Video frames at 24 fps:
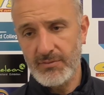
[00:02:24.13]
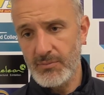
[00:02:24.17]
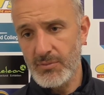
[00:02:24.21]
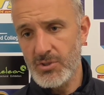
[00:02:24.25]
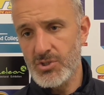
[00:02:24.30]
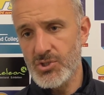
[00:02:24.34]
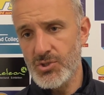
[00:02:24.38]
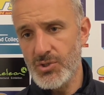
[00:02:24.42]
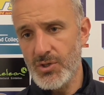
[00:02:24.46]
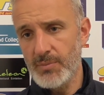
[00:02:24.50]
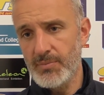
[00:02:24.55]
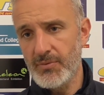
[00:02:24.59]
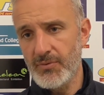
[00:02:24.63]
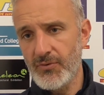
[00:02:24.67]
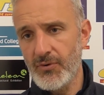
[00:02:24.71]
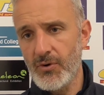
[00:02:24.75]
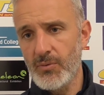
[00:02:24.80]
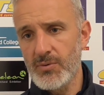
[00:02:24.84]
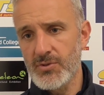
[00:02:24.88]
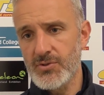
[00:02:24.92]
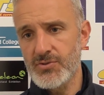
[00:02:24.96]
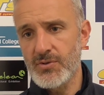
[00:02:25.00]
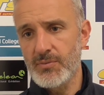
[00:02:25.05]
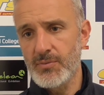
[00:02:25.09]
mature
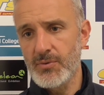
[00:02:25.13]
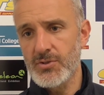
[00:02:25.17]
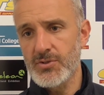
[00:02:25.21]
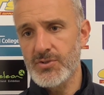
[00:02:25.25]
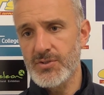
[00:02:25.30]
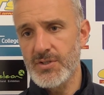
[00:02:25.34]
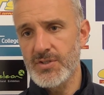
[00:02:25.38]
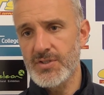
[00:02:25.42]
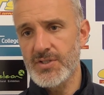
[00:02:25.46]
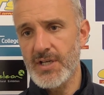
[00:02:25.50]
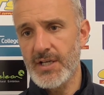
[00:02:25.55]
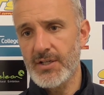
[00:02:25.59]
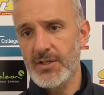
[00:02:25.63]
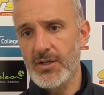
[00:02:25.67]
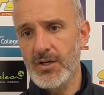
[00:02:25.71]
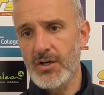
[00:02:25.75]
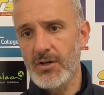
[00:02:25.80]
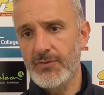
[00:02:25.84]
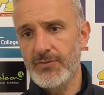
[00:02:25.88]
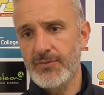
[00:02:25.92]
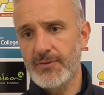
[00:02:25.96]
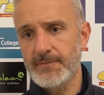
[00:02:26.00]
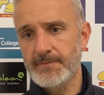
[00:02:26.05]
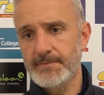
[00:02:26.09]
performance from us in the second
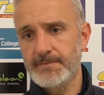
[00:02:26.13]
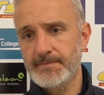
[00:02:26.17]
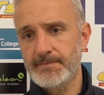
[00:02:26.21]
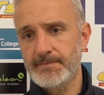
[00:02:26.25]
half.